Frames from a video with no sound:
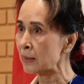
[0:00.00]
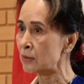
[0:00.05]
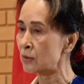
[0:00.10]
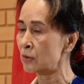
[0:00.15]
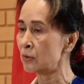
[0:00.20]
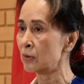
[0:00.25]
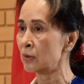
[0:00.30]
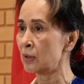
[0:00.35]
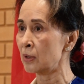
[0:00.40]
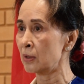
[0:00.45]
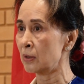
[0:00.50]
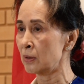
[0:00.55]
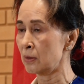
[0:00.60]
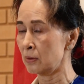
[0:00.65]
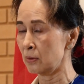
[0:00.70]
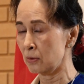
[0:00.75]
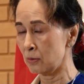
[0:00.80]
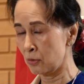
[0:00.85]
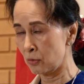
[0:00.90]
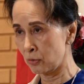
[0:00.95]
to
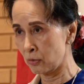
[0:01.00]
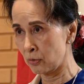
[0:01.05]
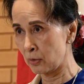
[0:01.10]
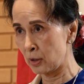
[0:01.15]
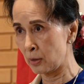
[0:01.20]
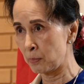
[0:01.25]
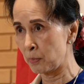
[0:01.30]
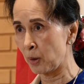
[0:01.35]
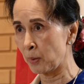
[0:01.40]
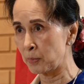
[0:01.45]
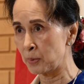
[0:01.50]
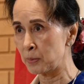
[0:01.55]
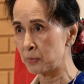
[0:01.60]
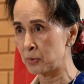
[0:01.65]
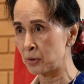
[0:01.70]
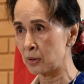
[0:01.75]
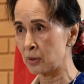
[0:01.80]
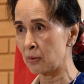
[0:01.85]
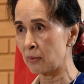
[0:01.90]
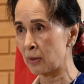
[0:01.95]
the
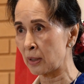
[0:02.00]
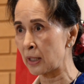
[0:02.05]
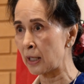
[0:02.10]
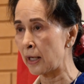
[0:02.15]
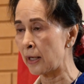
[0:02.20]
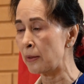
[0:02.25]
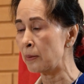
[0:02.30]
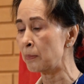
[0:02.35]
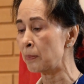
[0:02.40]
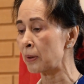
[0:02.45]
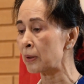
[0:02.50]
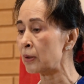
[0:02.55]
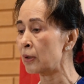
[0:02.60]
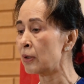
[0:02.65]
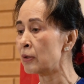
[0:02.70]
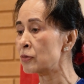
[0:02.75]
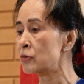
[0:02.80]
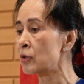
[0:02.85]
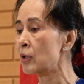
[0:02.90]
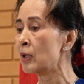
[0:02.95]
problems in the Rakhine,
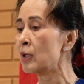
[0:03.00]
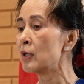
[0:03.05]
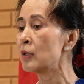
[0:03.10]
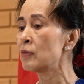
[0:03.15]
because